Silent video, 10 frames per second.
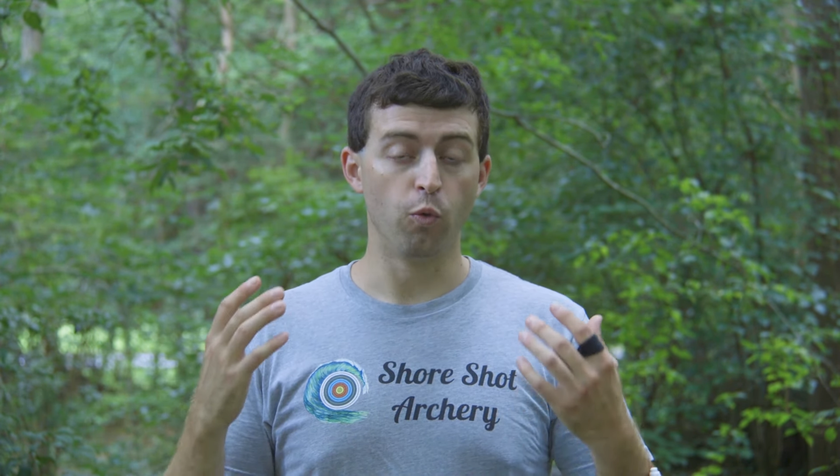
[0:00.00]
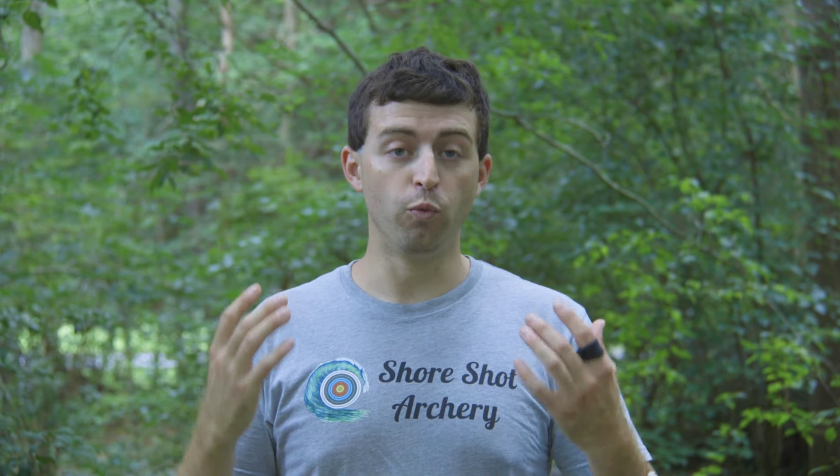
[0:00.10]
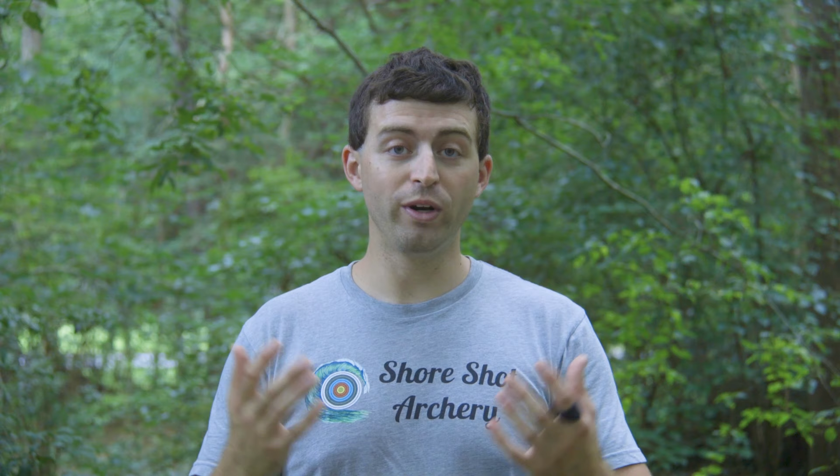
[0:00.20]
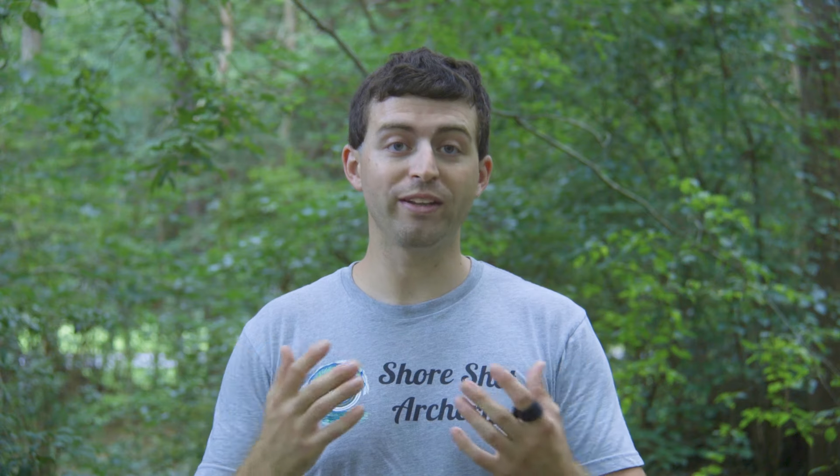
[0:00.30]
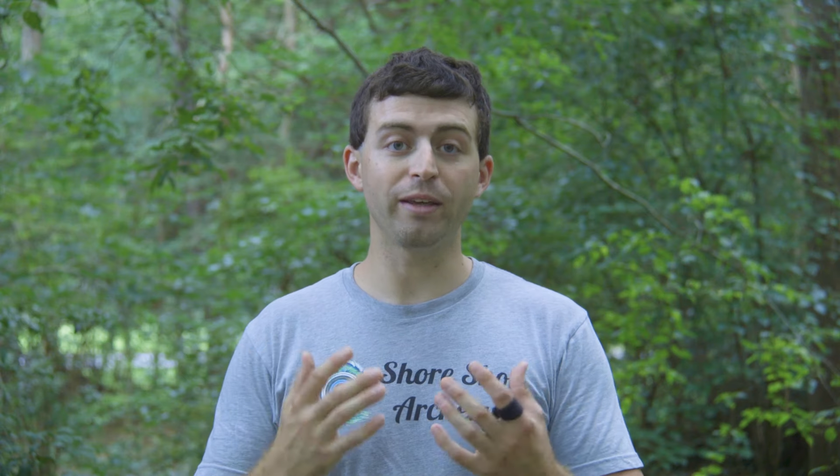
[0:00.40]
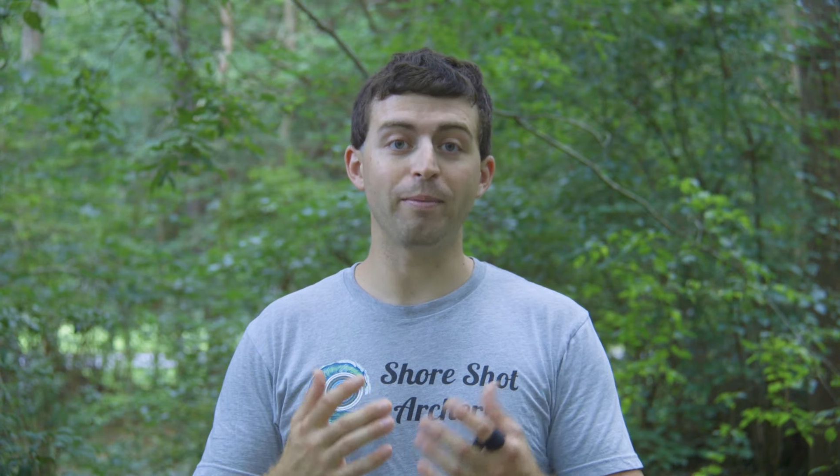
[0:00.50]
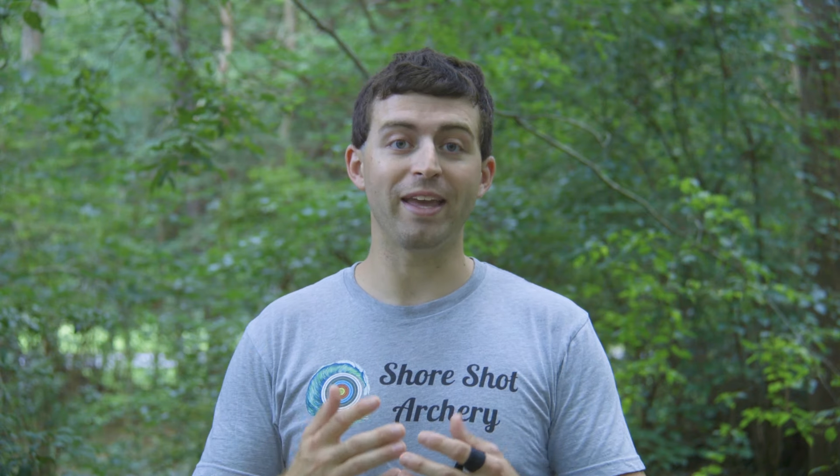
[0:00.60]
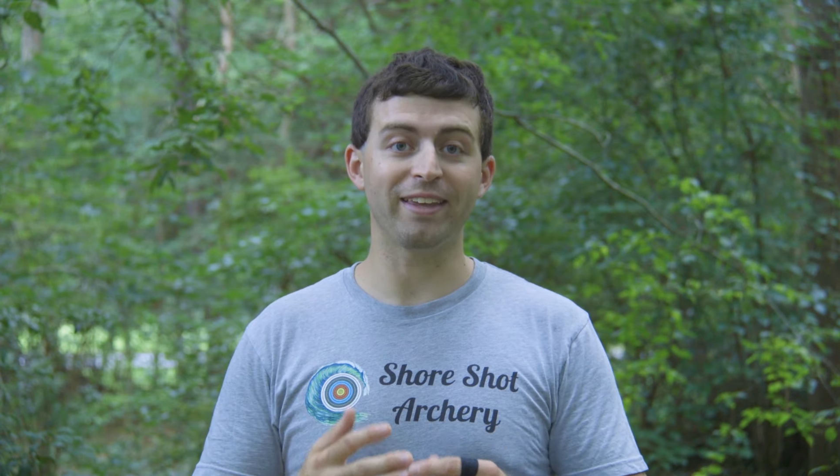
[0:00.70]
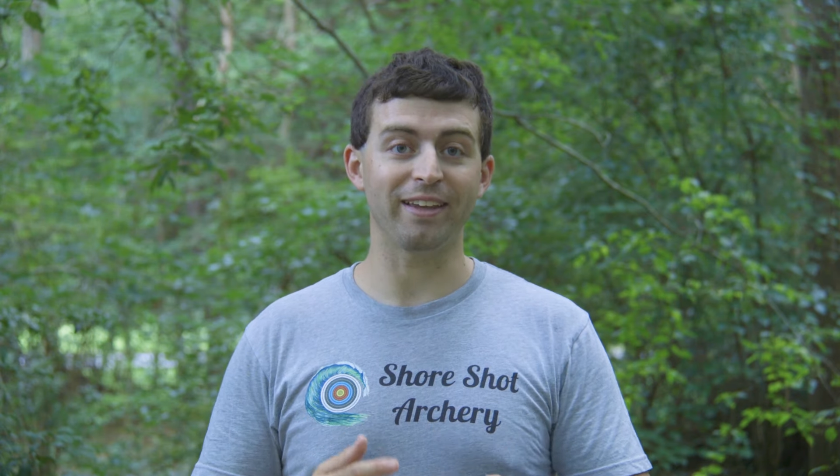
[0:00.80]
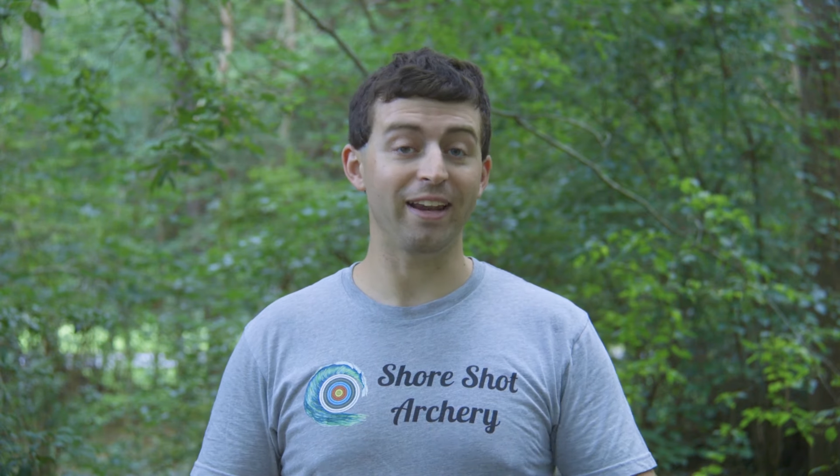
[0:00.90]
really
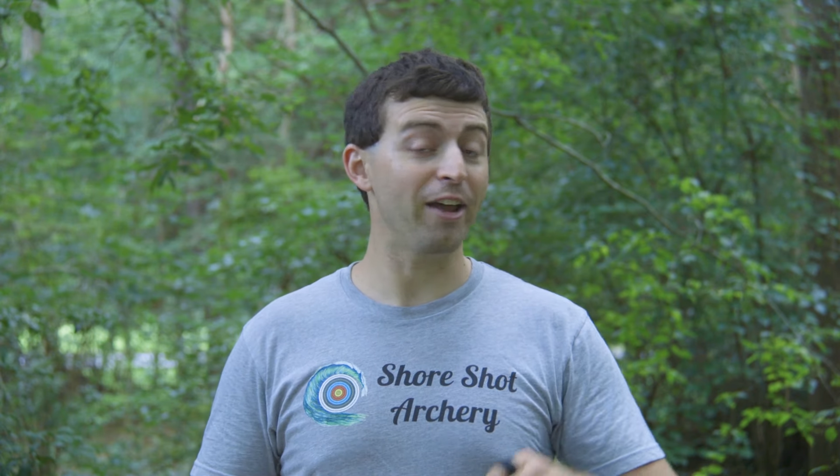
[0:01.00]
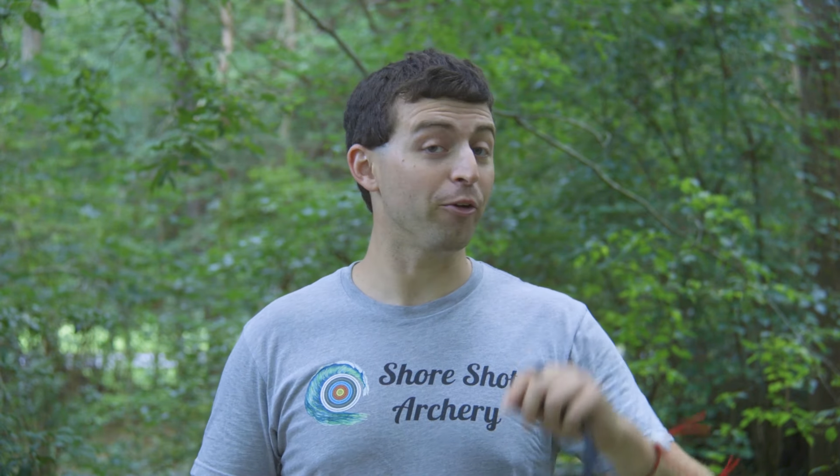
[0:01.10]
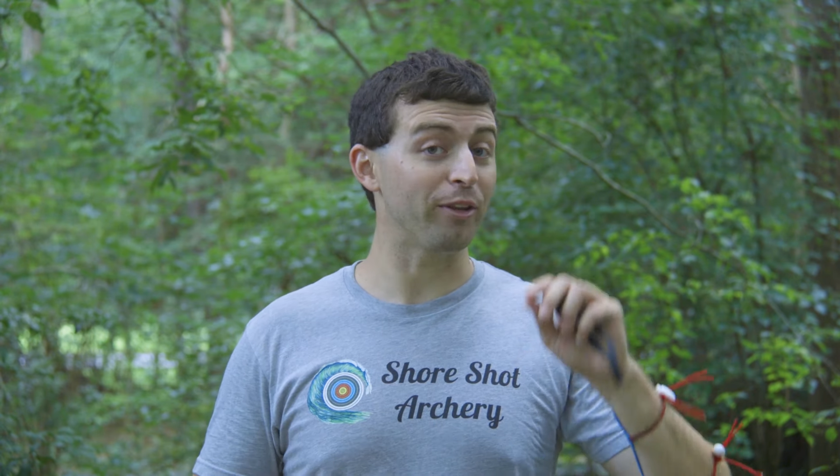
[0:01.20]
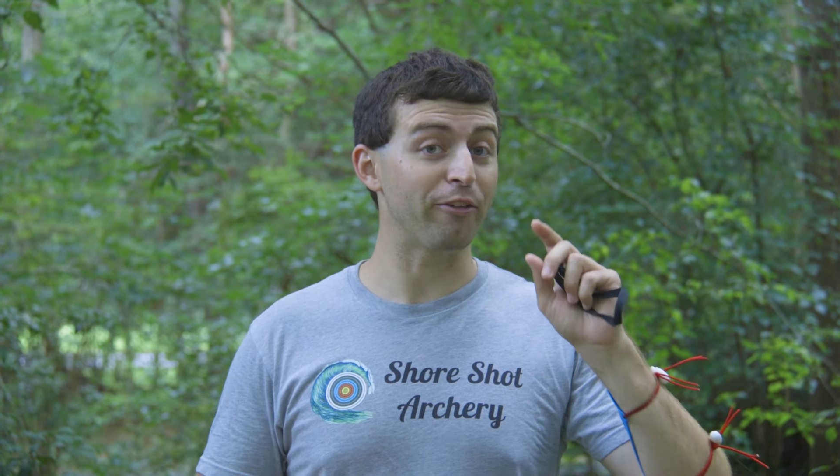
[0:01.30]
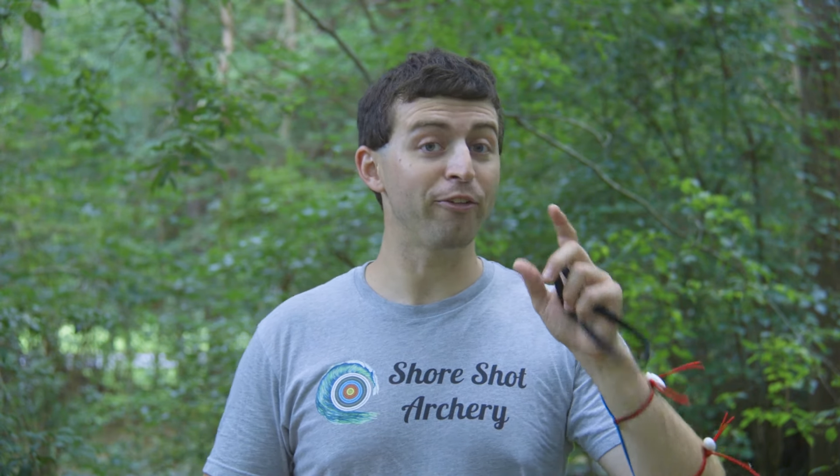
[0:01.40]
make it not only